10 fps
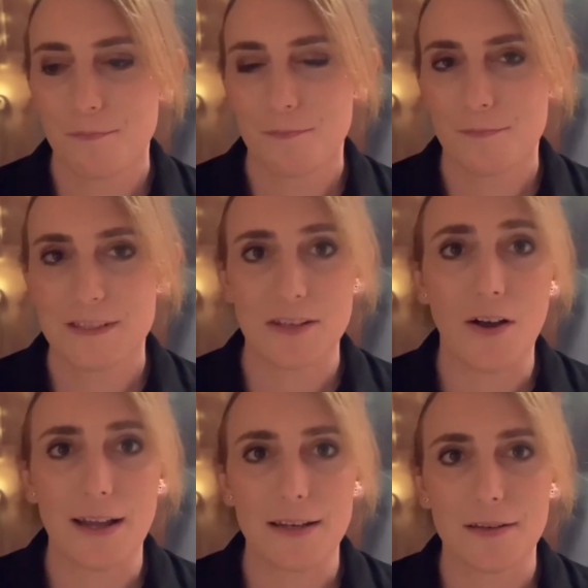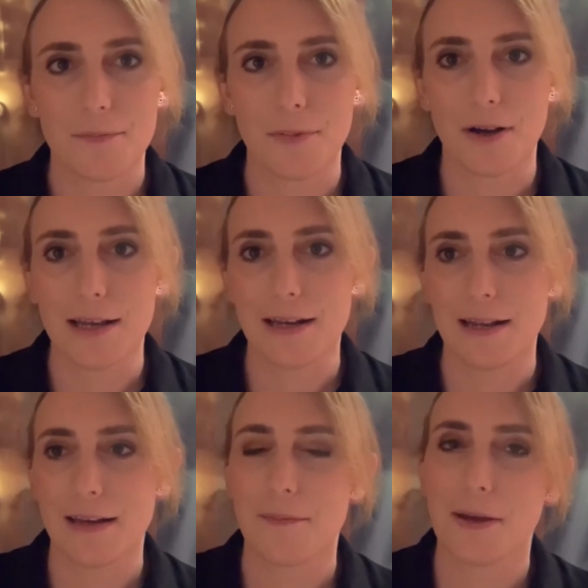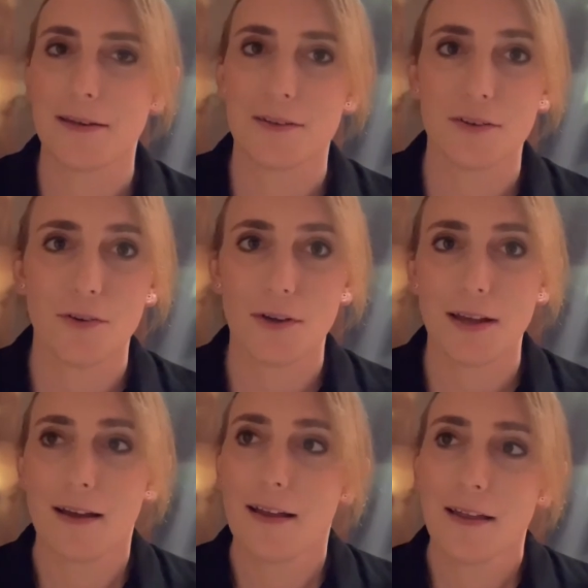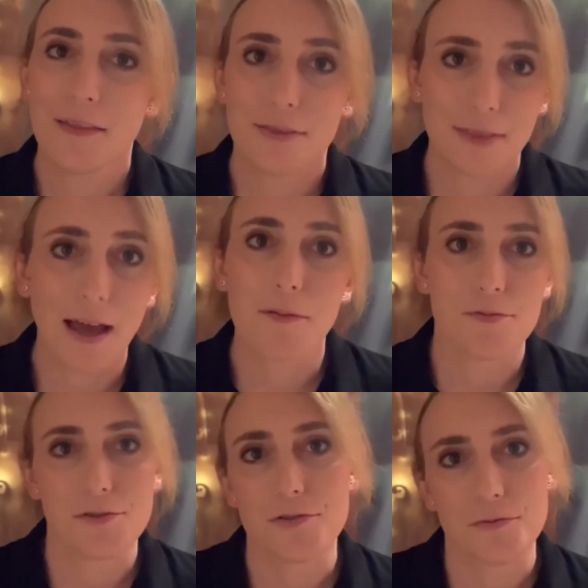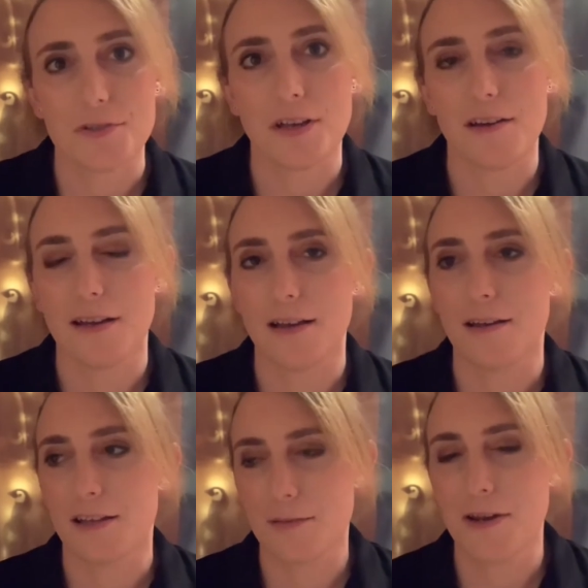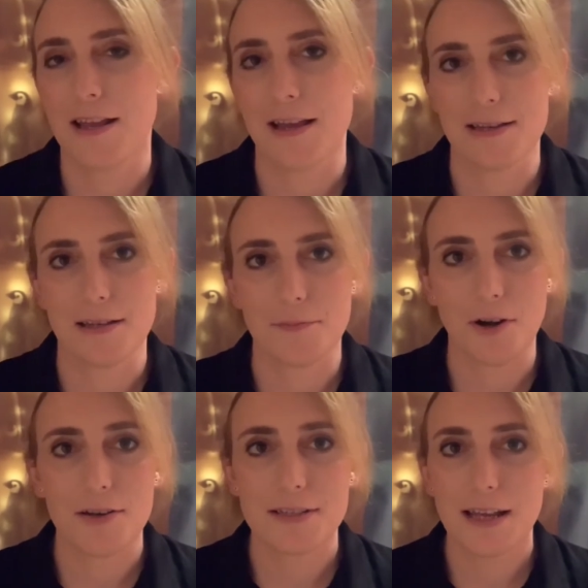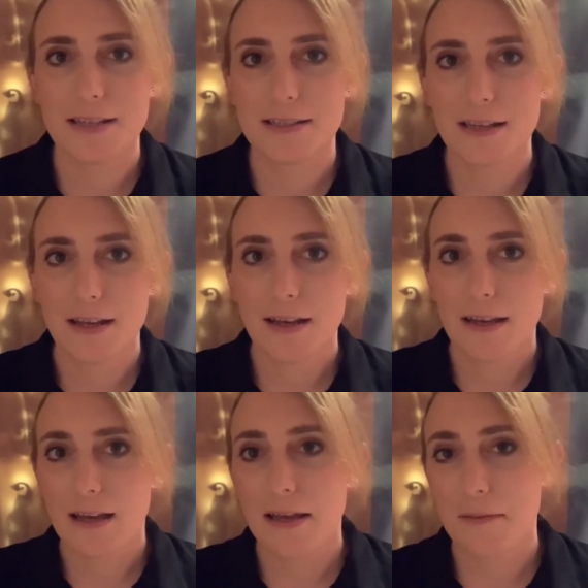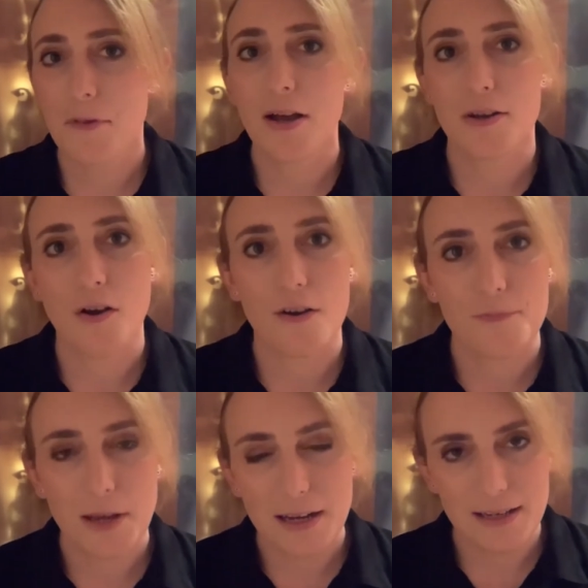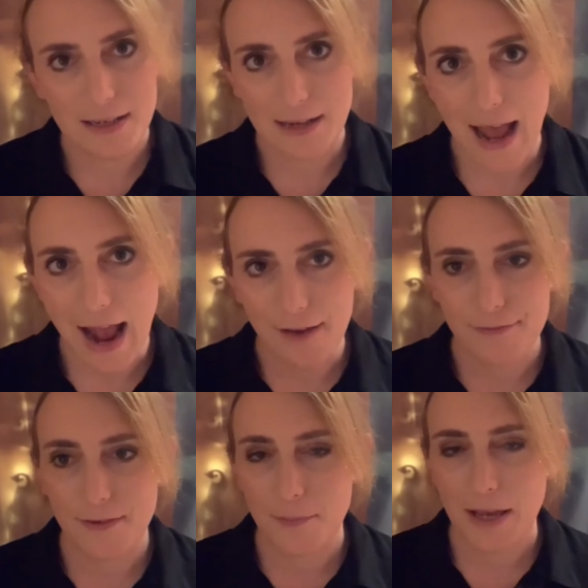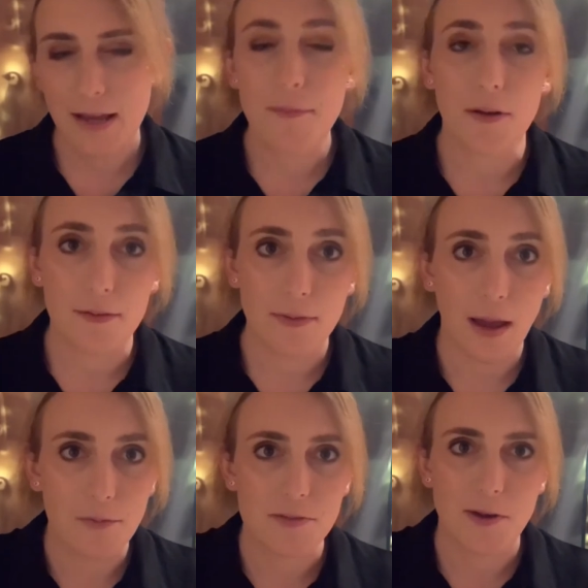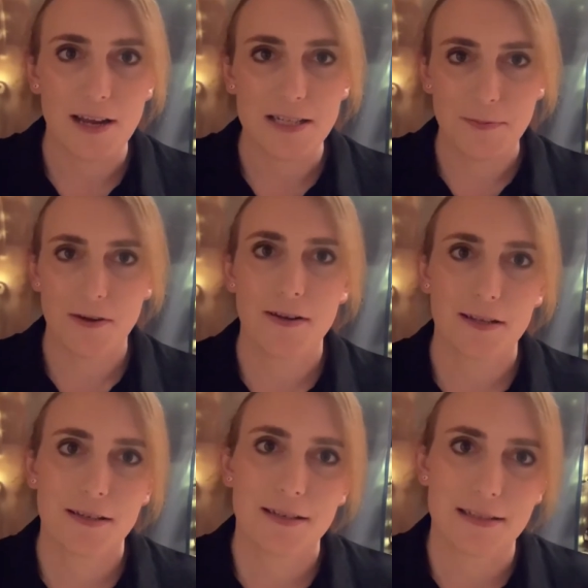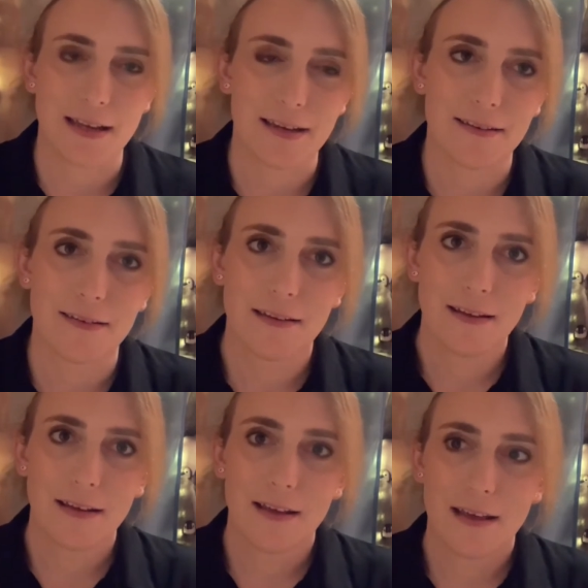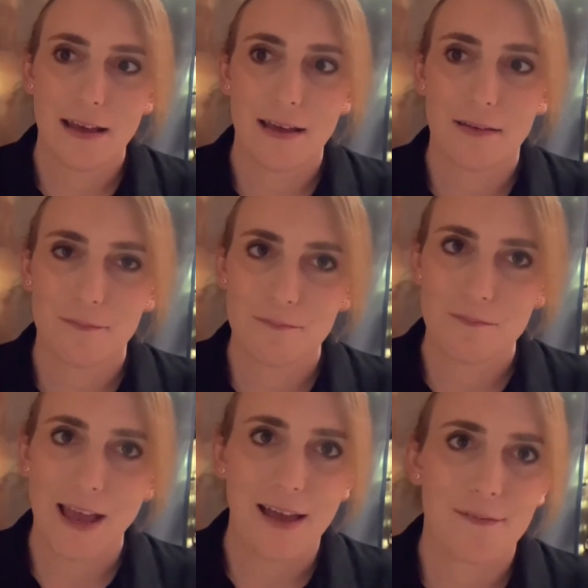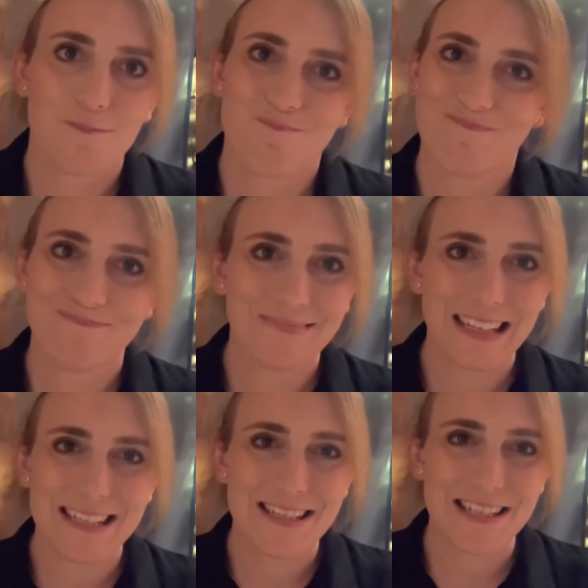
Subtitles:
signed by an independent lawyer. That was also a humiliating process. It might not have been, it didn't have to be, but that was my experience, and yeah, it's